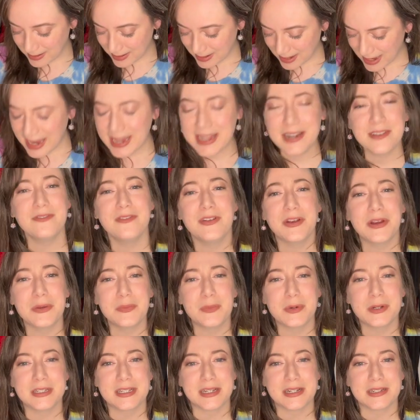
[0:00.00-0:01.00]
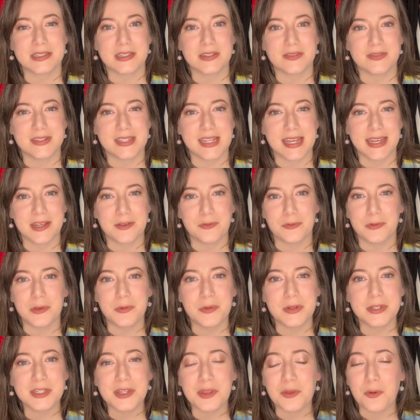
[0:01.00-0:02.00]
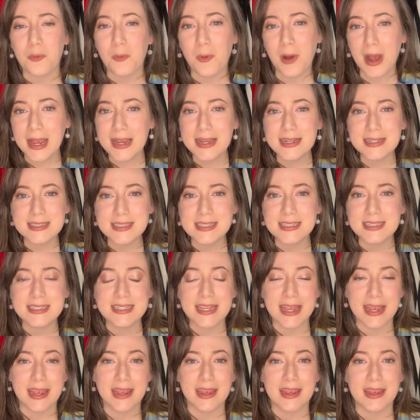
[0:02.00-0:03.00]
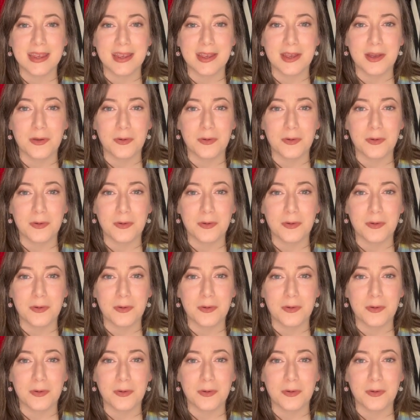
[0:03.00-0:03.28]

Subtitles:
I had a very productive day. We went to the Y today.